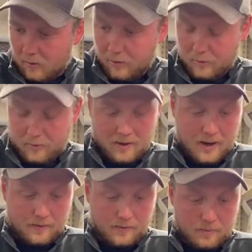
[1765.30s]
go through a
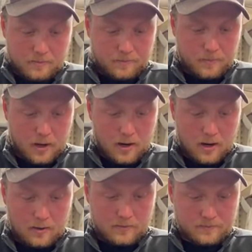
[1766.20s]
lot of them. Uh,
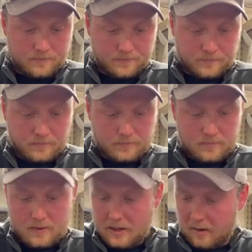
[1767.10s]

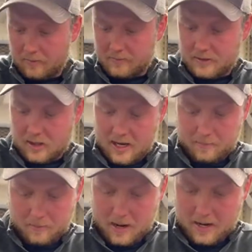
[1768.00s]
I'll clamp
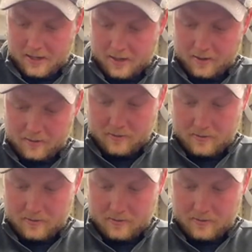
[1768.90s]
them on here.